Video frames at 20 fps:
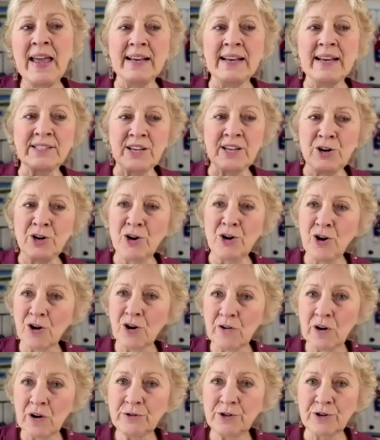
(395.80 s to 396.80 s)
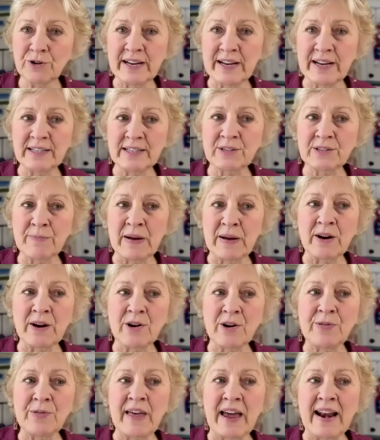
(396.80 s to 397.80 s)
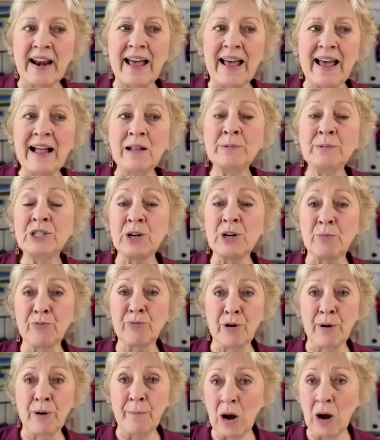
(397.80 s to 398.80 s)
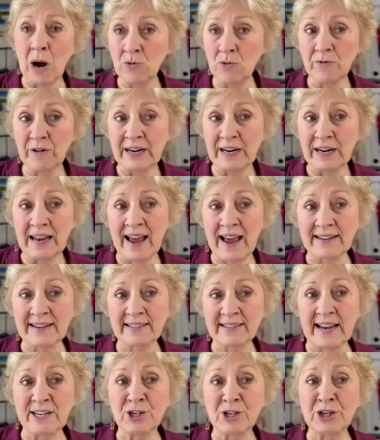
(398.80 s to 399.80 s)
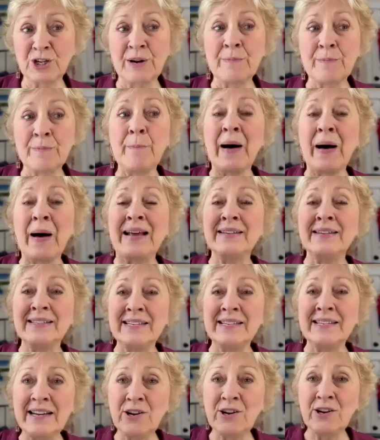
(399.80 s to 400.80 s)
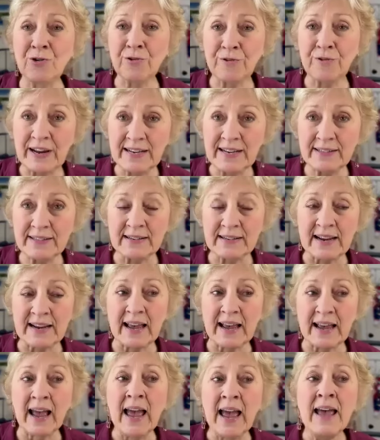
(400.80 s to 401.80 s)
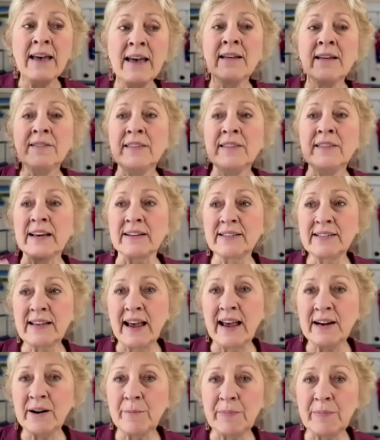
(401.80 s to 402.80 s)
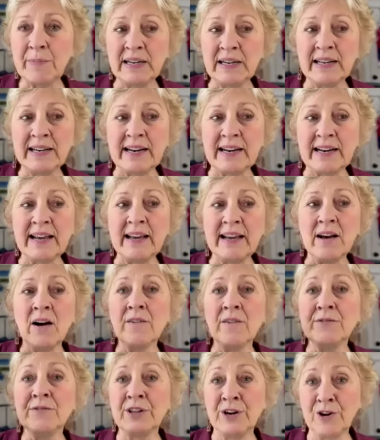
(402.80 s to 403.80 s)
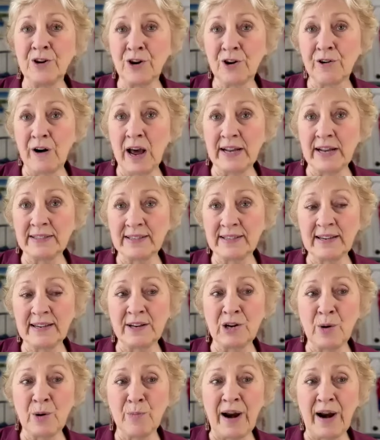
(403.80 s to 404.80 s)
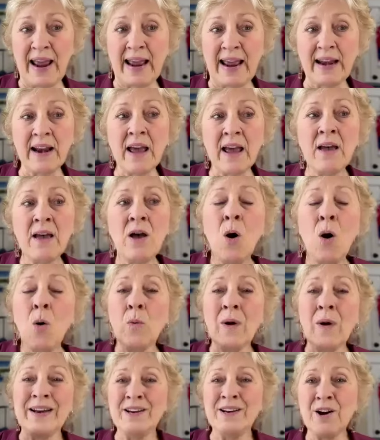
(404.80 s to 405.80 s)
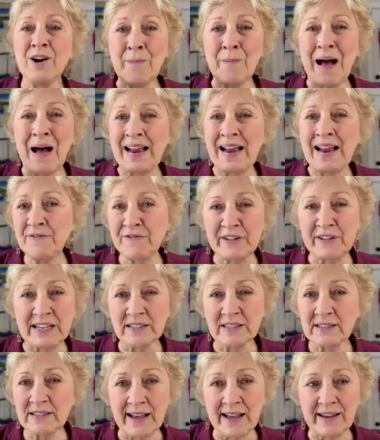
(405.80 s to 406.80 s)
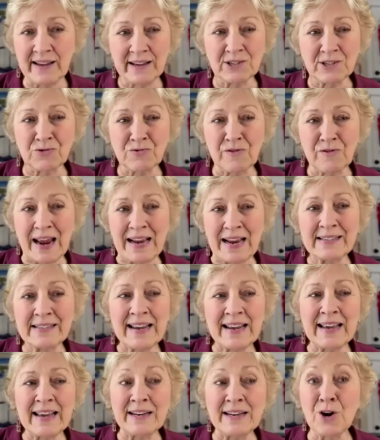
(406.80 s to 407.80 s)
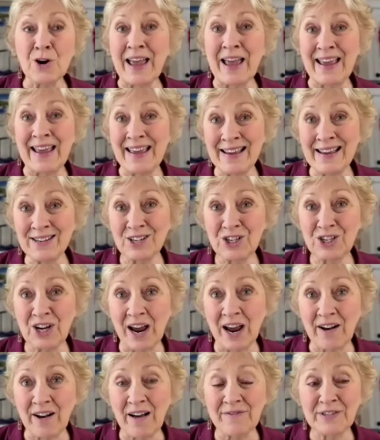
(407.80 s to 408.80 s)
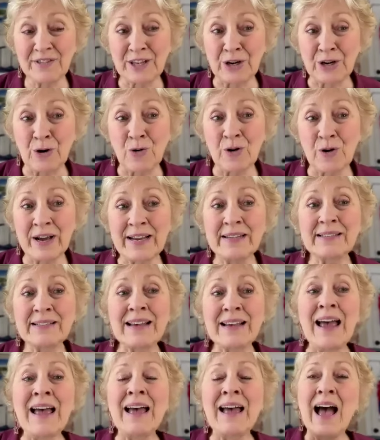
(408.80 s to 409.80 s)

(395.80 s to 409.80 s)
It's a neurotransmitter that helps to promote relaxation by decreasing the excitability of the neurons in your brain. When your mind feels like it's racing and you can't shut off the noise,